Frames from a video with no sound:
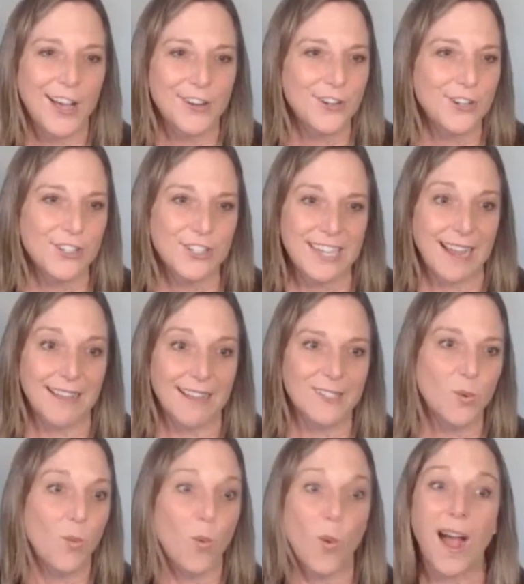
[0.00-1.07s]

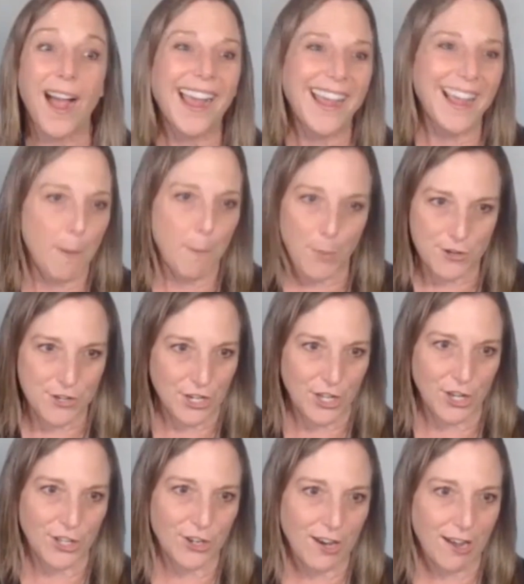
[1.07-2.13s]
understands why a
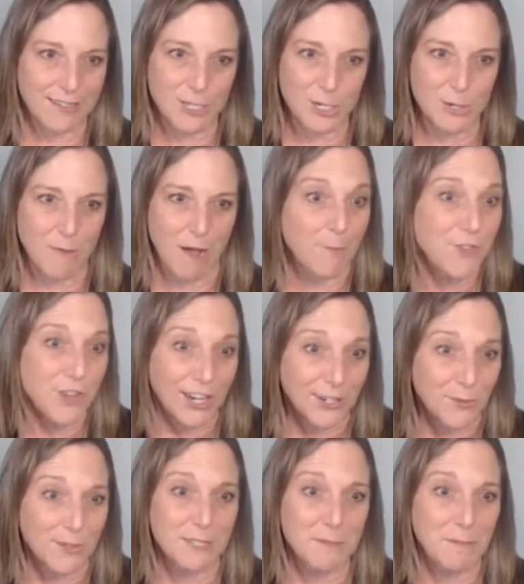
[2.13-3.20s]
particular custom
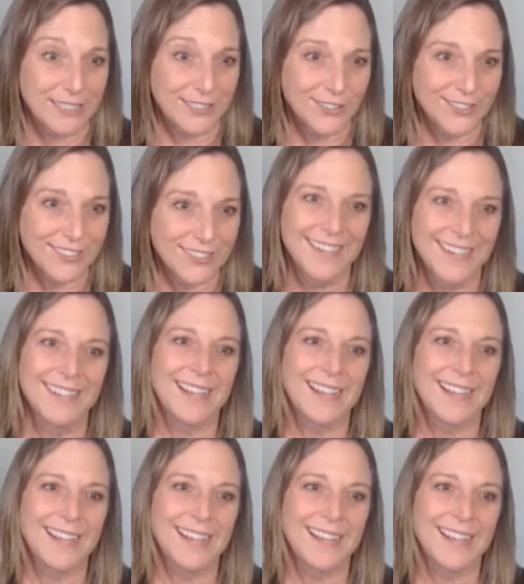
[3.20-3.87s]
object was built,